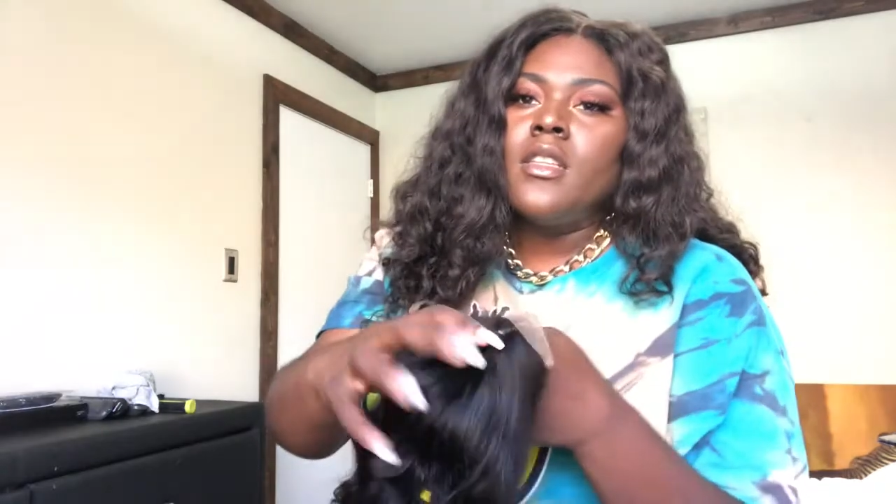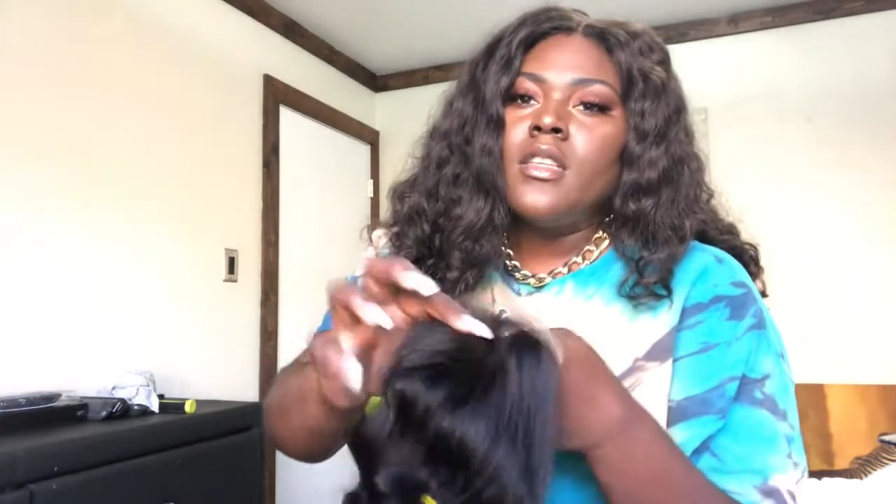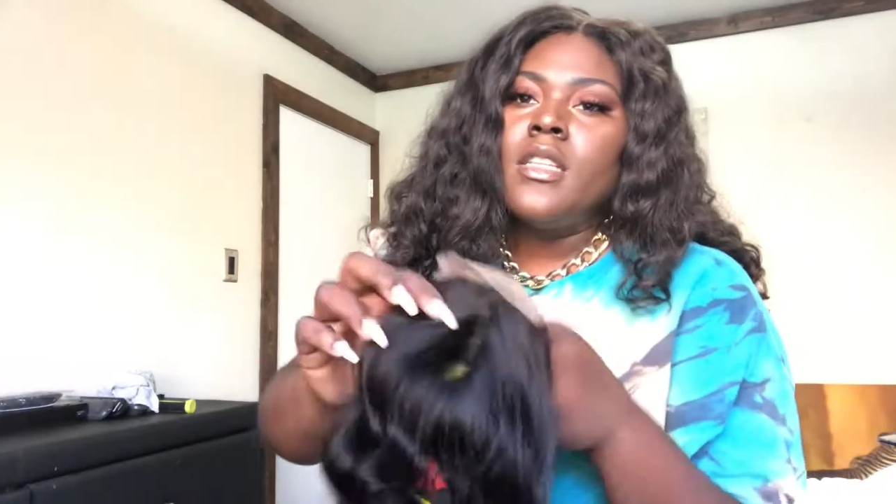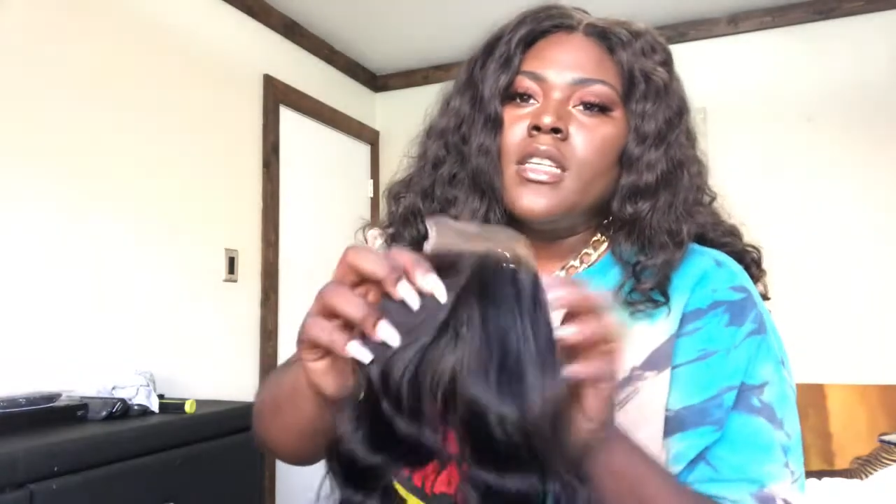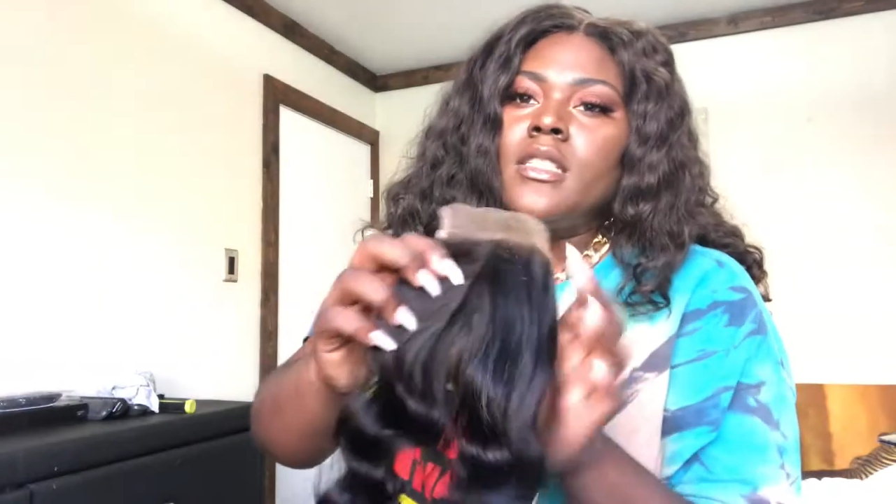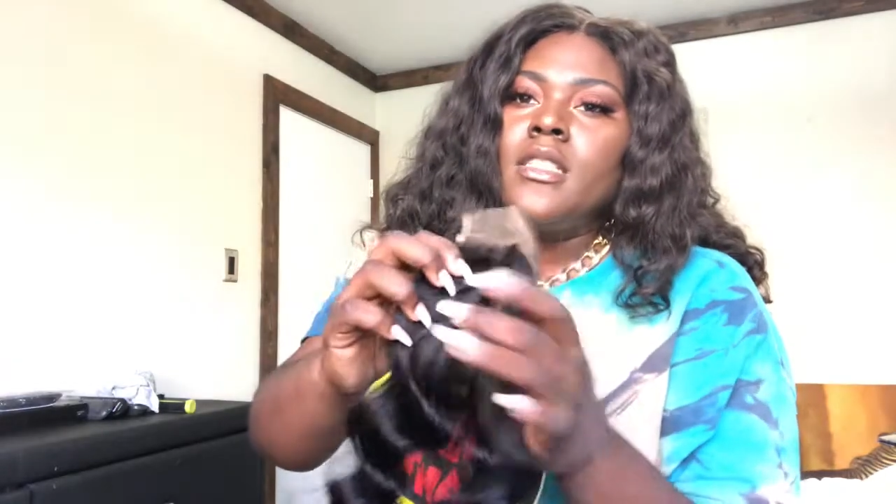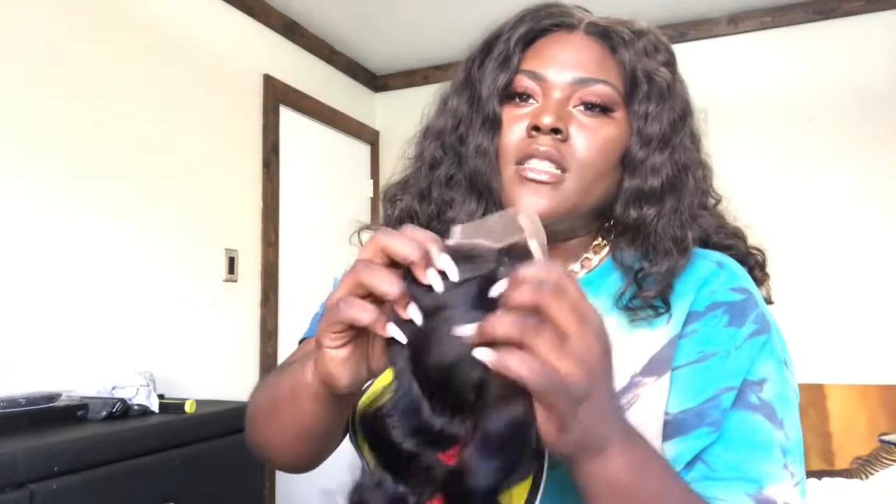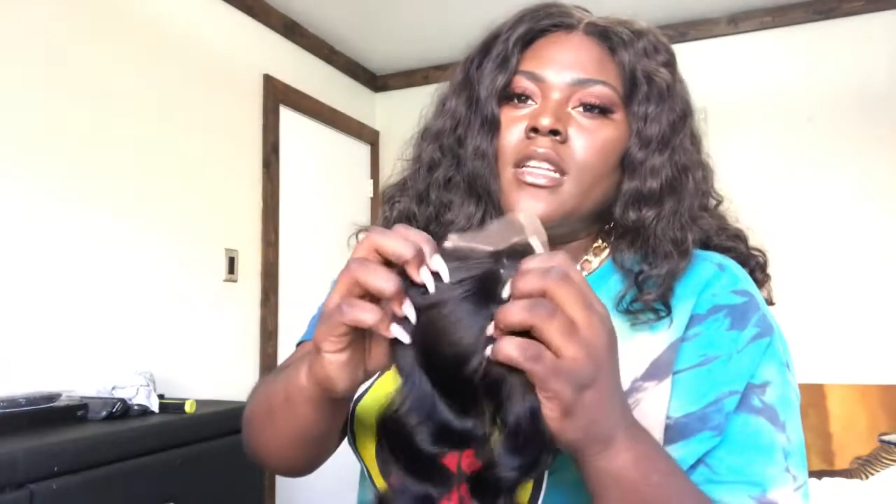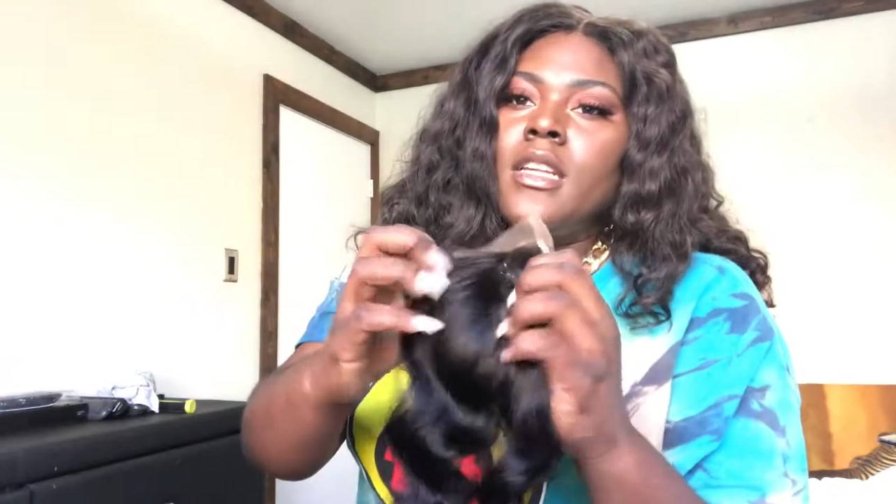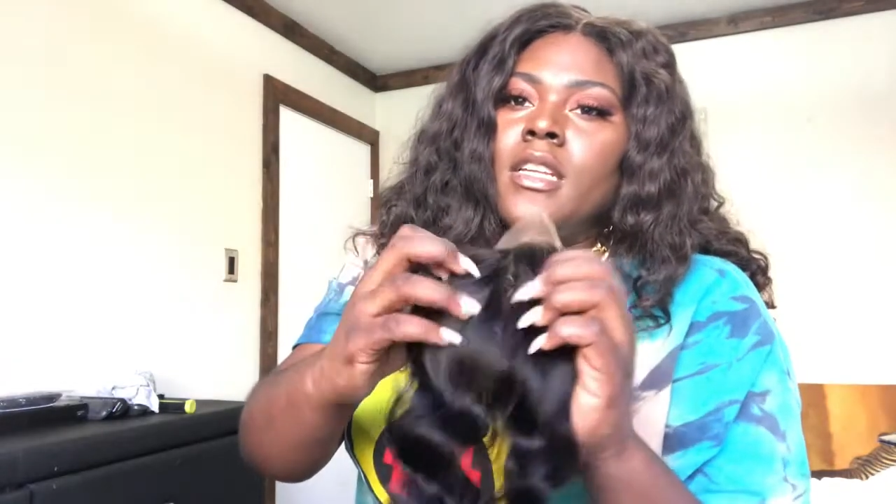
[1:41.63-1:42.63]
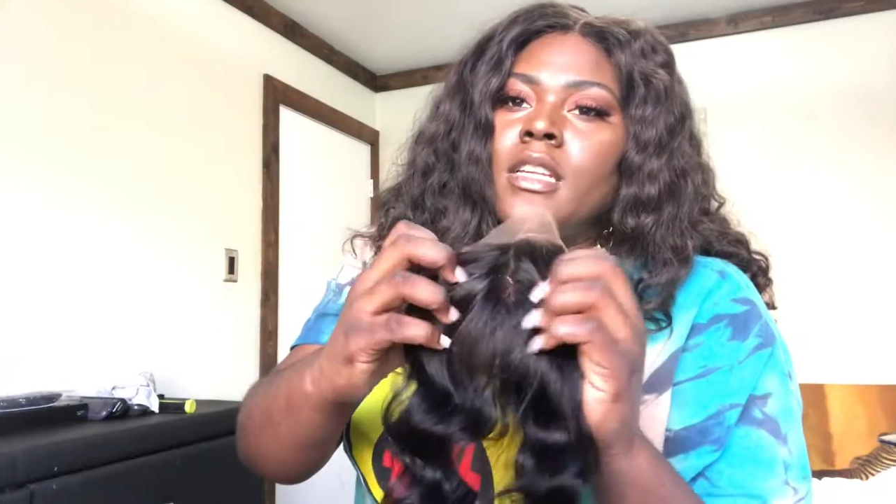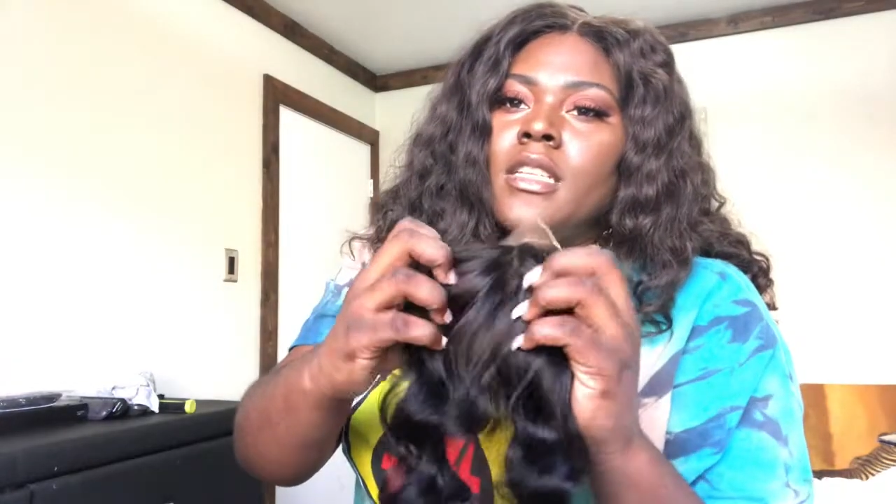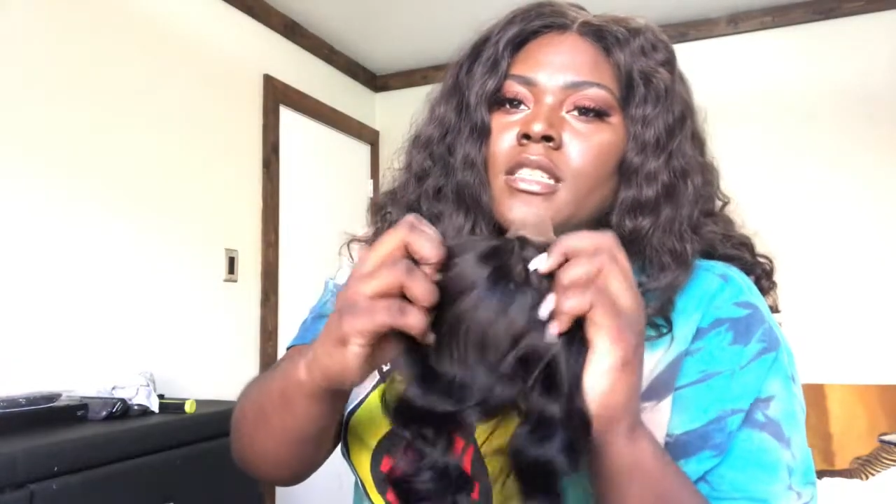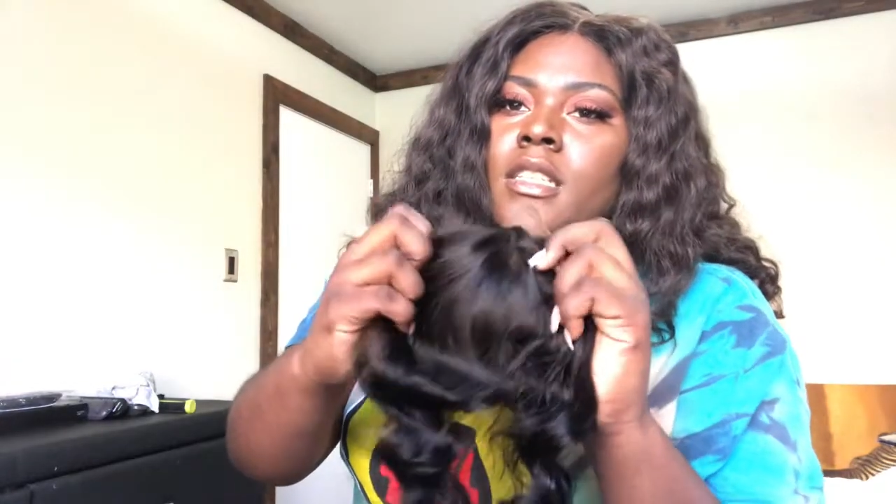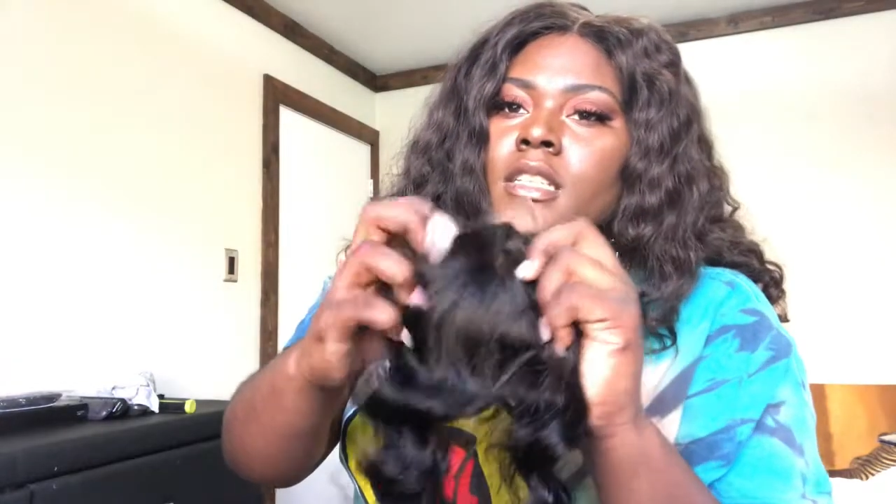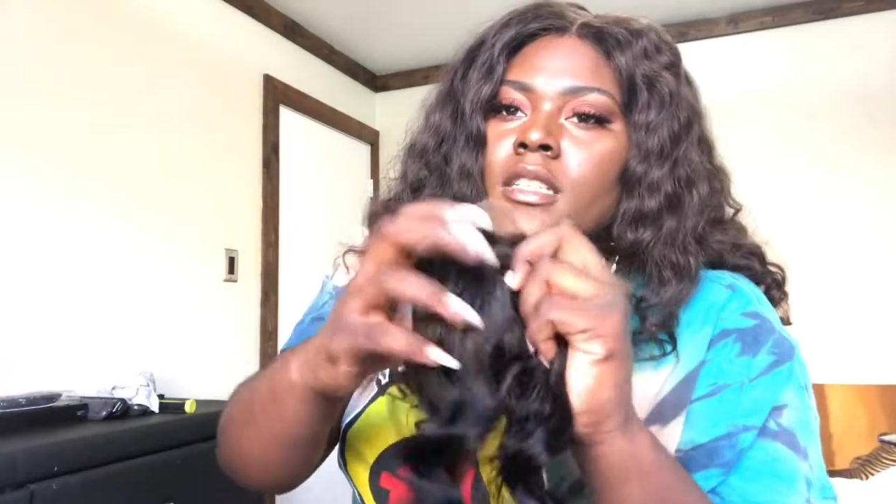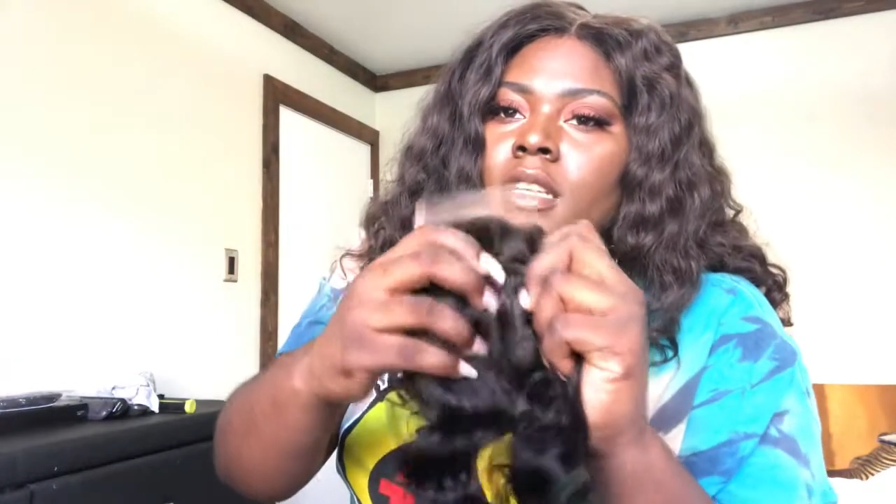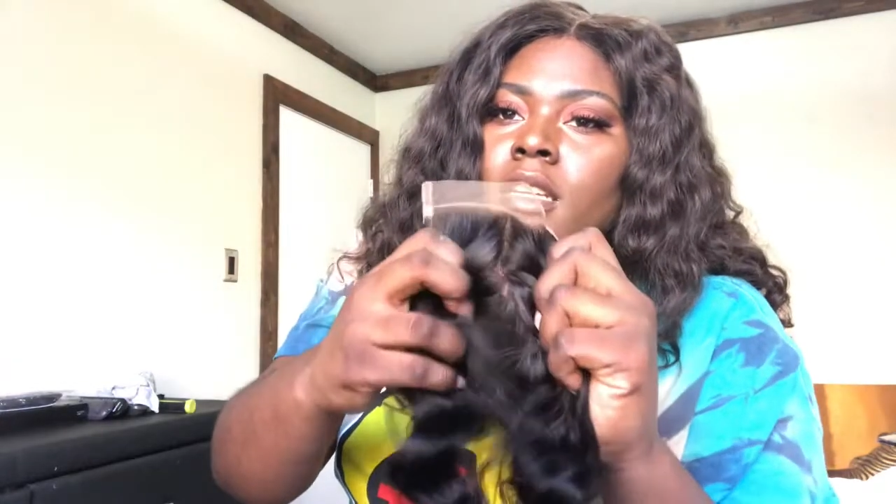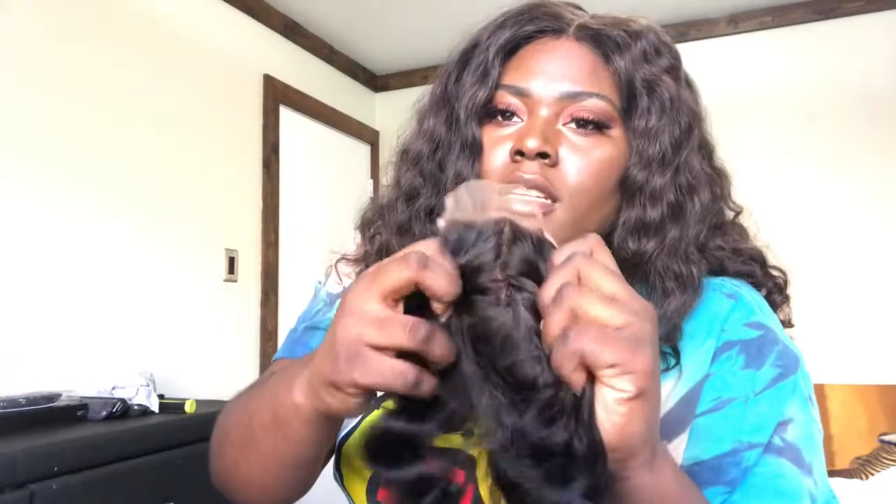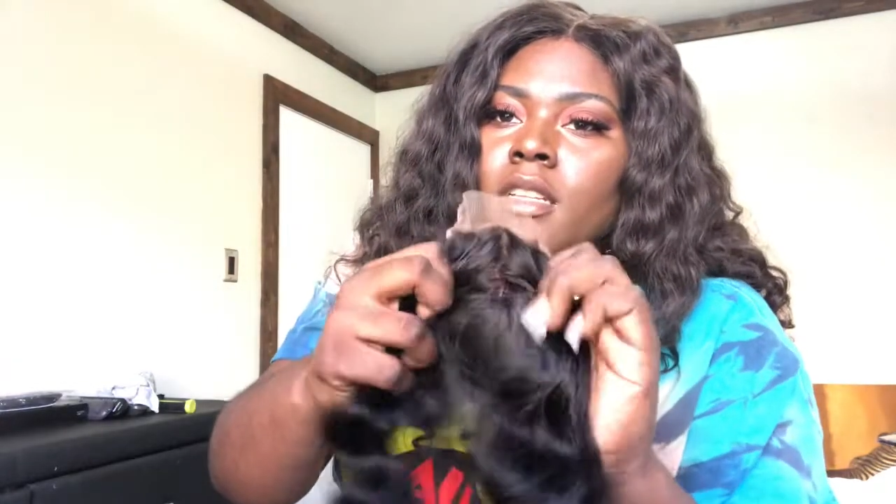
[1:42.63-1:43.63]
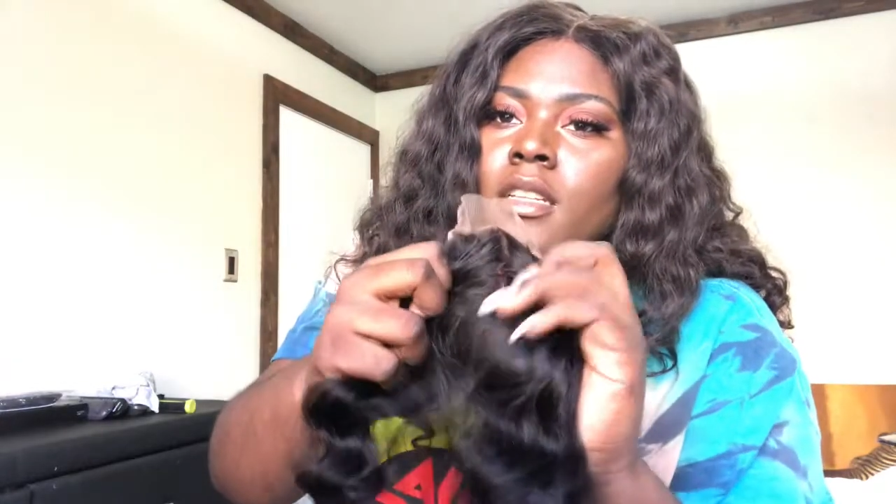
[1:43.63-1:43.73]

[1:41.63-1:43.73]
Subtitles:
The density is good,